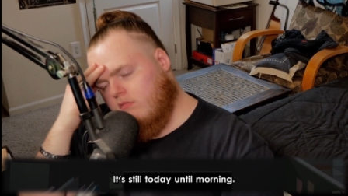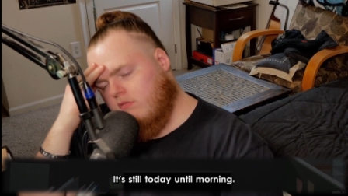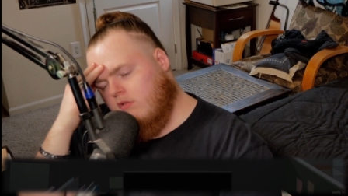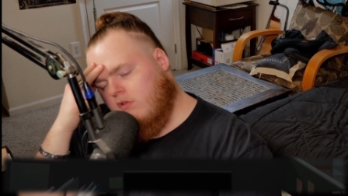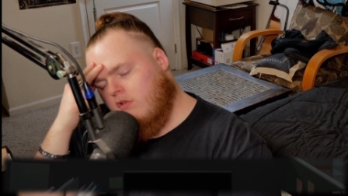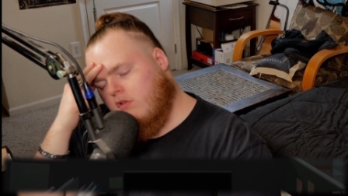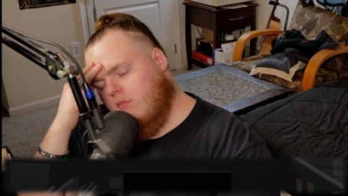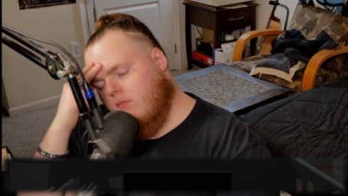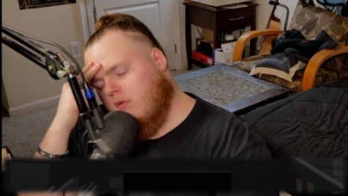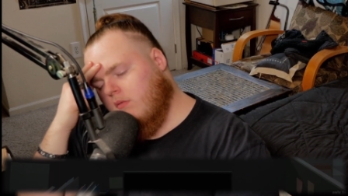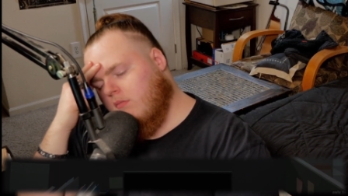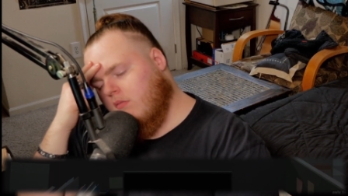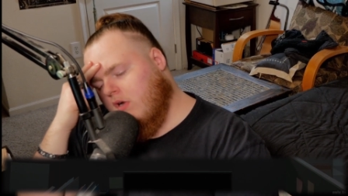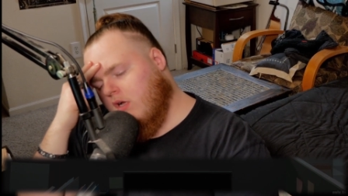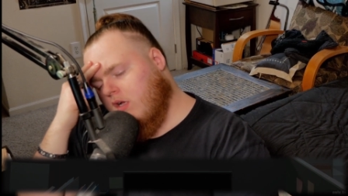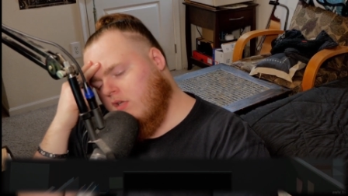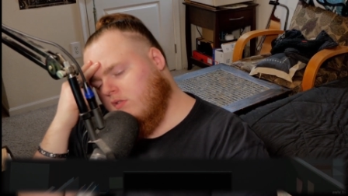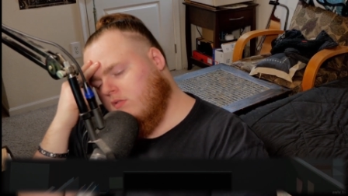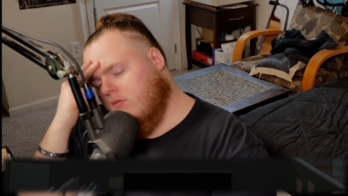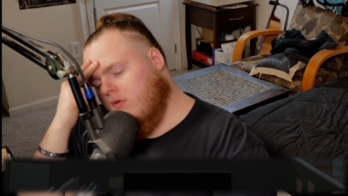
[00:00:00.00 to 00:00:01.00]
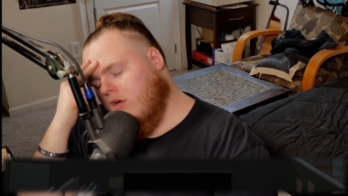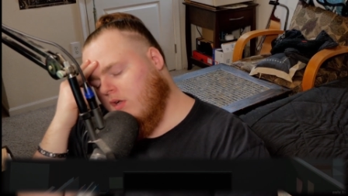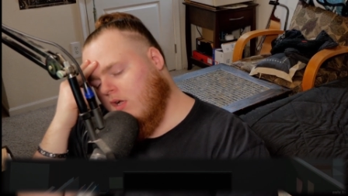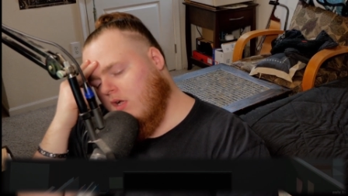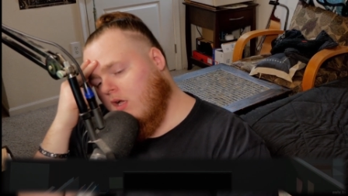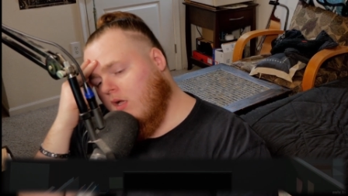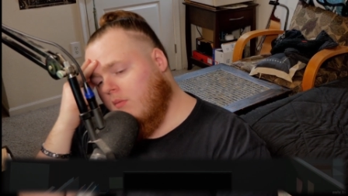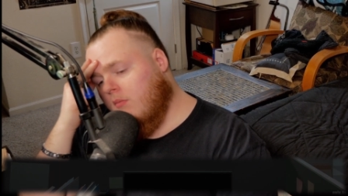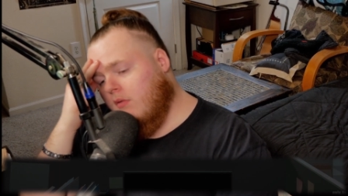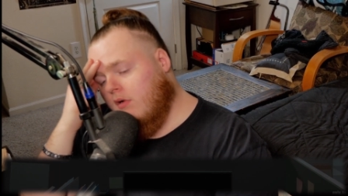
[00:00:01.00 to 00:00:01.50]
human, bro. I swear to
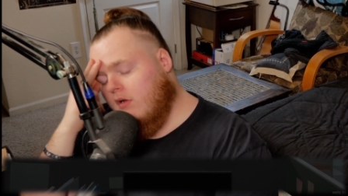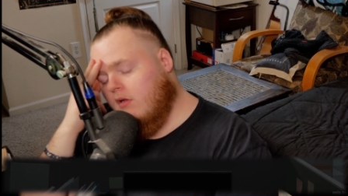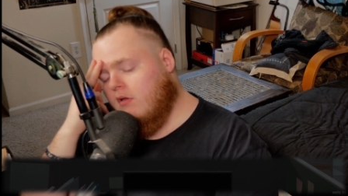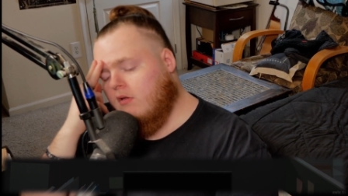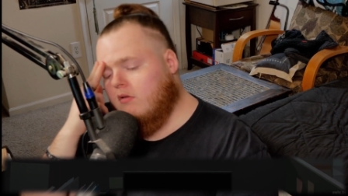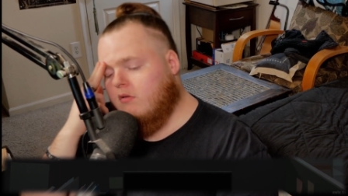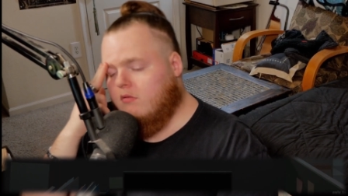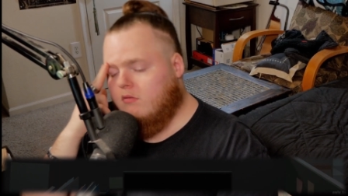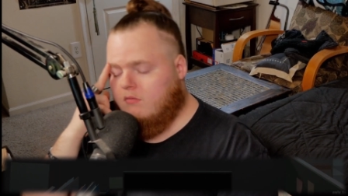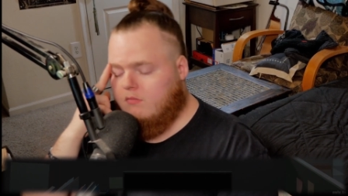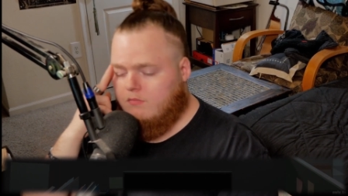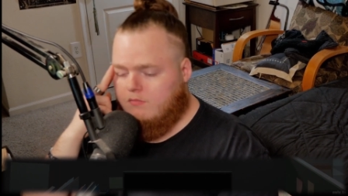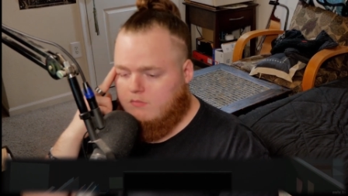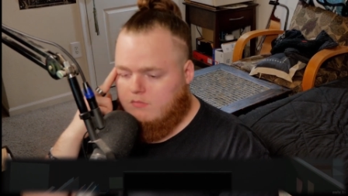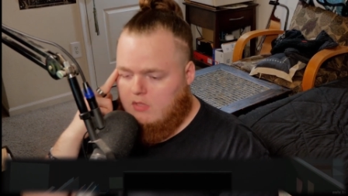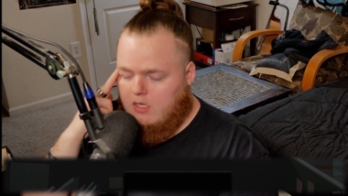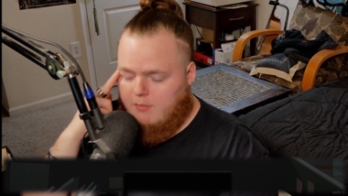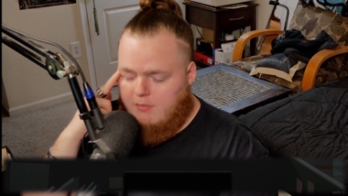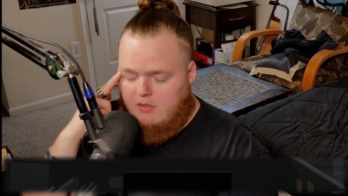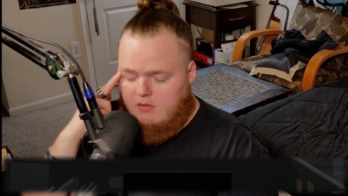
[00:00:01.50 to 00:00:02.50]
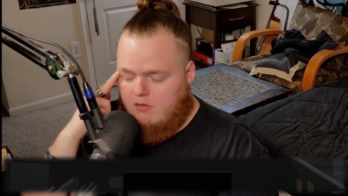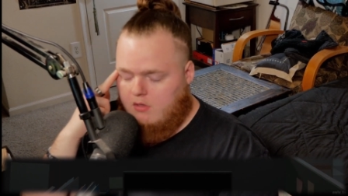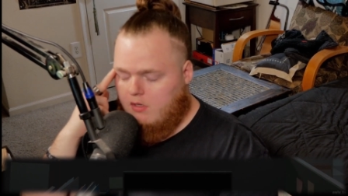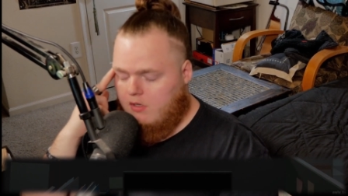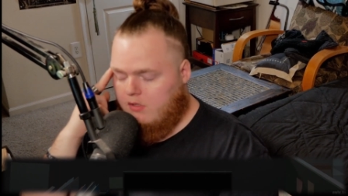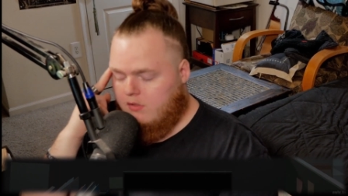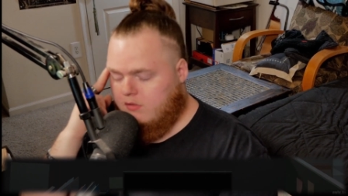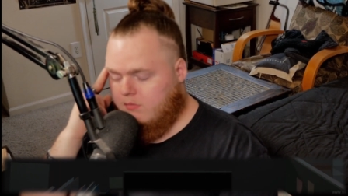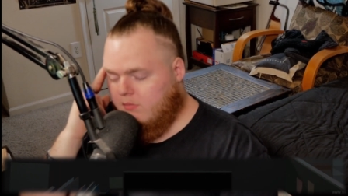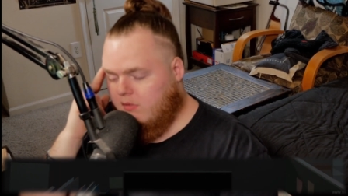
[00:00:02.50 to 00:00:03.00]
God, bro. I mean,
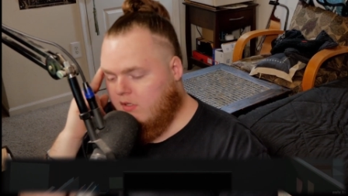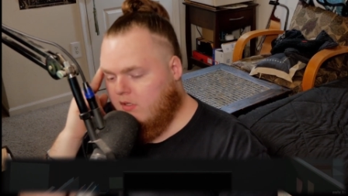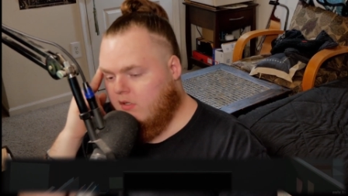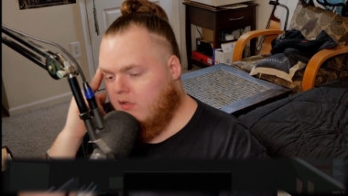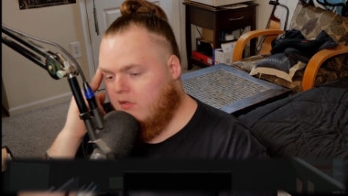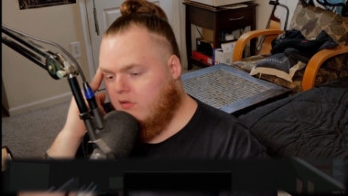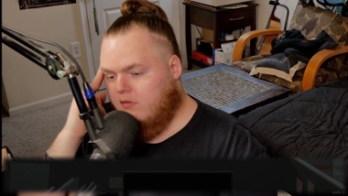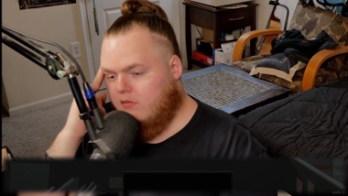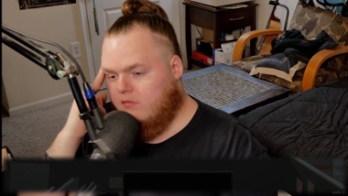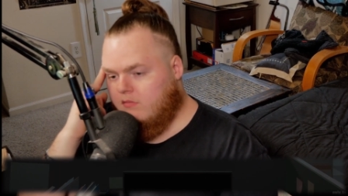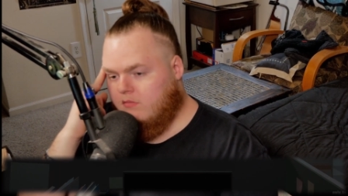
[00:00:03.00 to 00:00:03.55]
curse, bro.